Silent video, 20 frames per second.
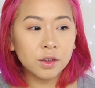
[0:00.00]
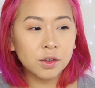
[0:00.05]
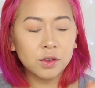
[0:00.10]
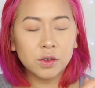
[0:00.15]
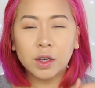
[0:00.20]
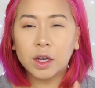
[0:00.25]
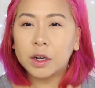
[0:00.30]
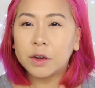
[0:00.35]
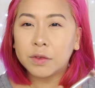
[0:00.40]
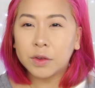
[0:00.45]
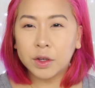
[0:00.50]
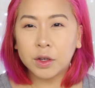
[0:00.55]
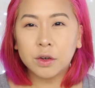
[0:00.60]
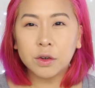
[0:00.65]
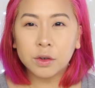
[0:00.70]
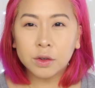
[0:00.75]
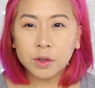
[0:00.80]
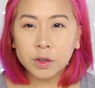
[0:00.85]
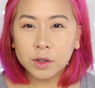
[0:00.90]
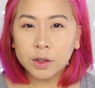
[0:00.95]
you know, kind of like
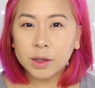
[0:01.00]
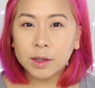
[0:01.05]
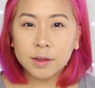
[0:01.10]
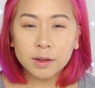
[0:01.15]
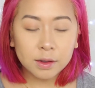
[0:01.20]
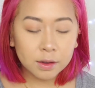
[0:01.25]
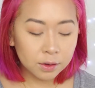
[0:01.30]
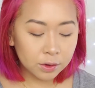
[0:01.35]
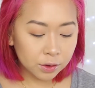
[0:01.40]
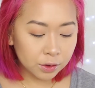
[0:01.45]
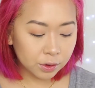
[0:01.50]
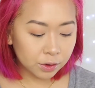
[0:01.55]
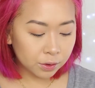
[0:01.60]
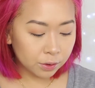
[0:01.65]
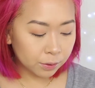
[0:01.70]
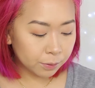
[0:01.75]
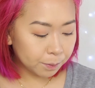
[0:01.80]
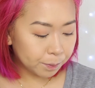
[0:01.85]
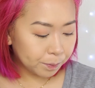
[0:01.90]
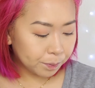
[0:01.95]
earlier this year too.